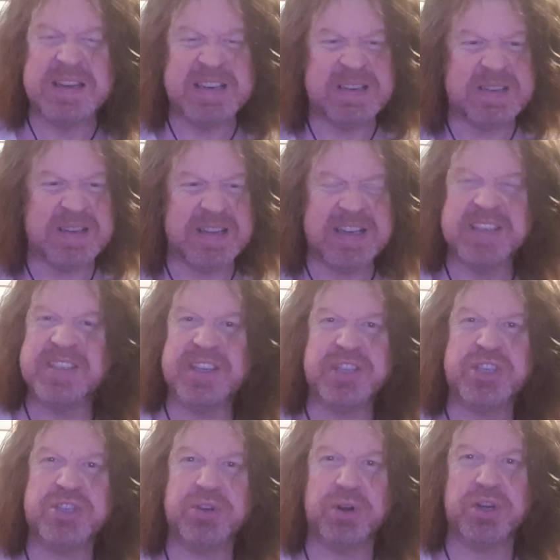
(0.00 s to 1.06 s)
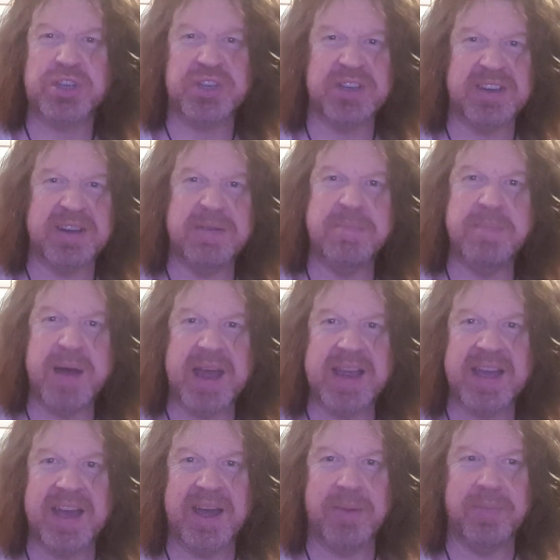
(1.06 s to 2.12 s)
yeah, destruction and
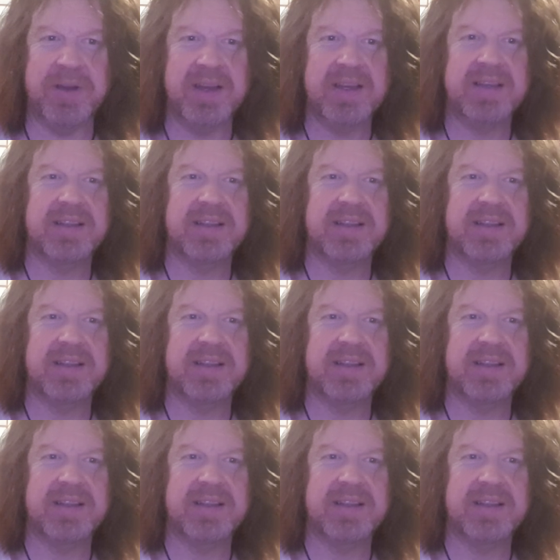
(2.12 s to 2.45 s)
mayhem.